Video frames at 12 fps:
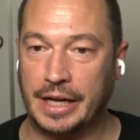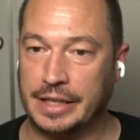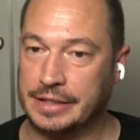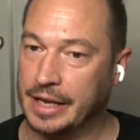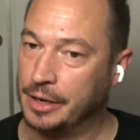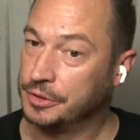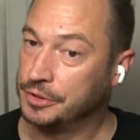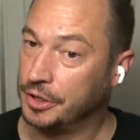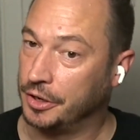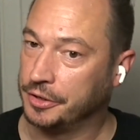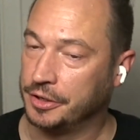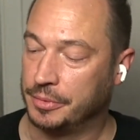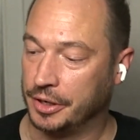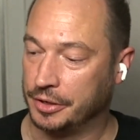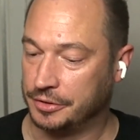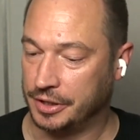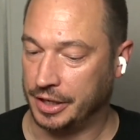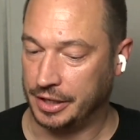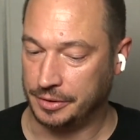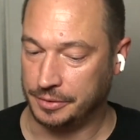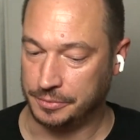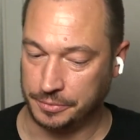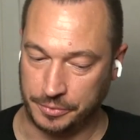And now we're talking about a